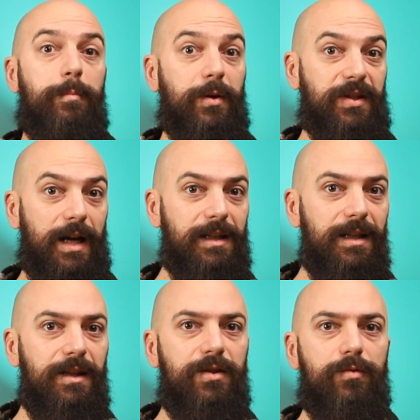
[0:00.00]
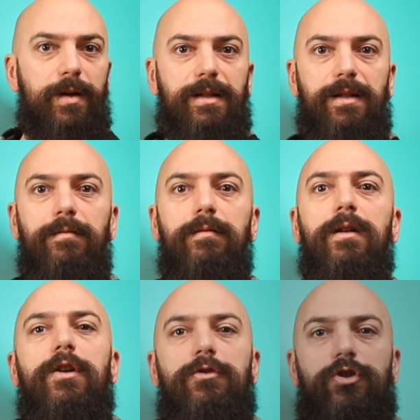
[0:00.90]
precisely this reason,
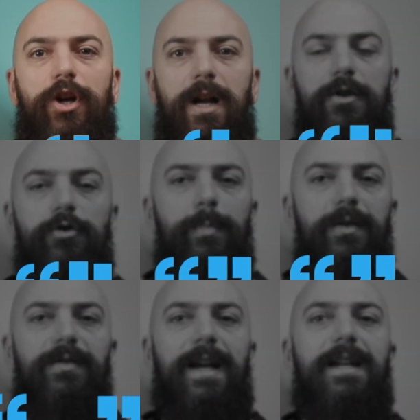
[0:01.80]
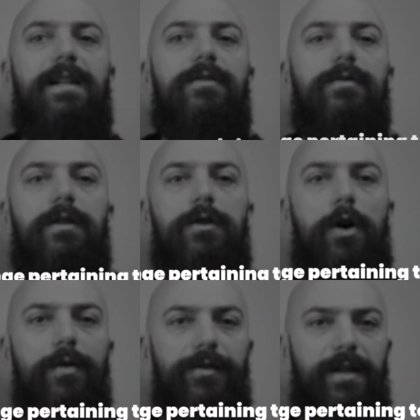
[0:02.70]
the challenge pertaining to the
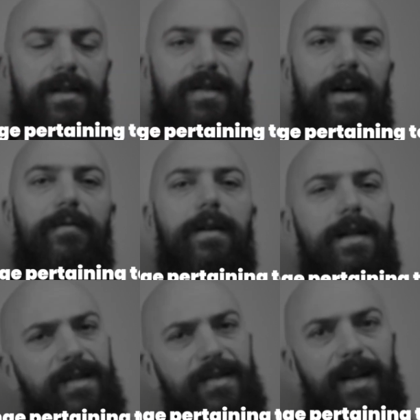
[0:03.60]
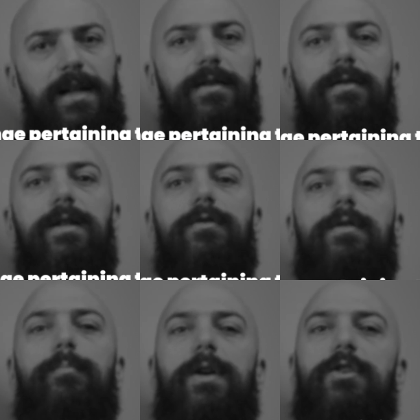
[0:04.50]
content itself is secondary to
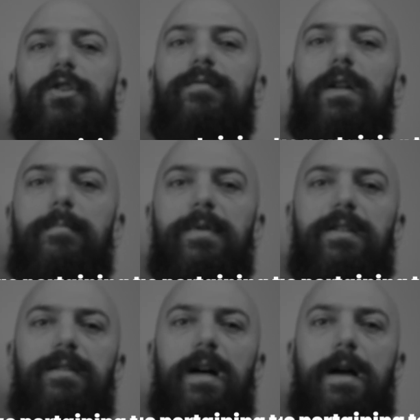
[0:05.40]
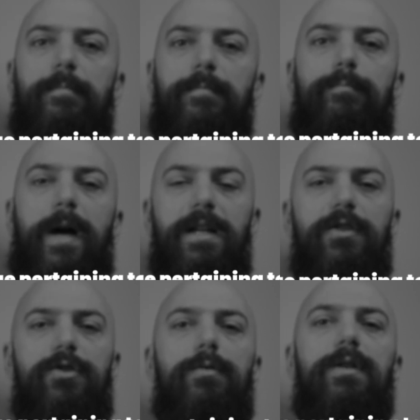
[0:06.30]
the pressure of the limited time. Many
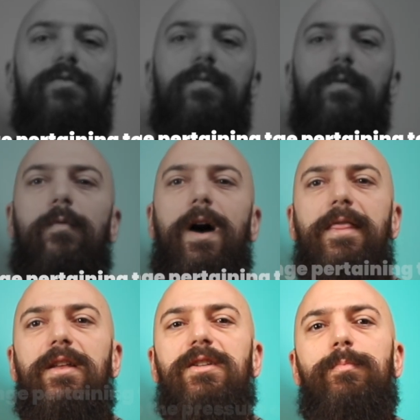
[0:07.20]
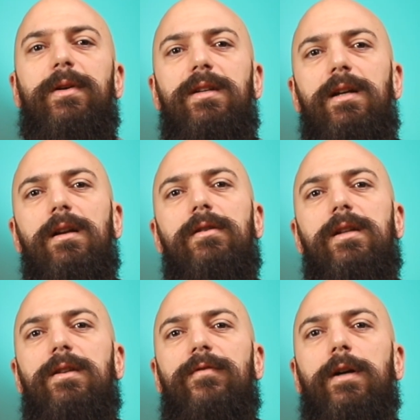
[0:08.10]
students will find this
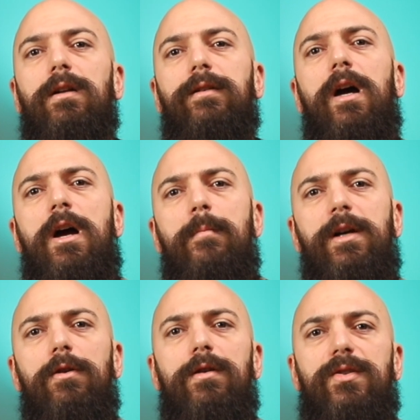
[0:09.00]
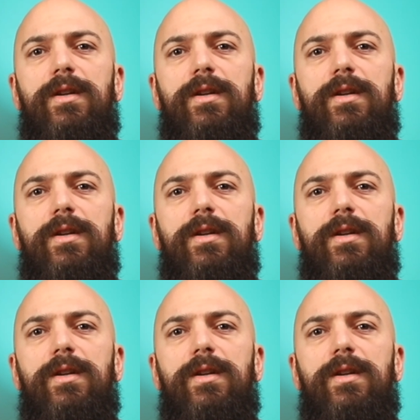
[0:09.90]
particularly difficult because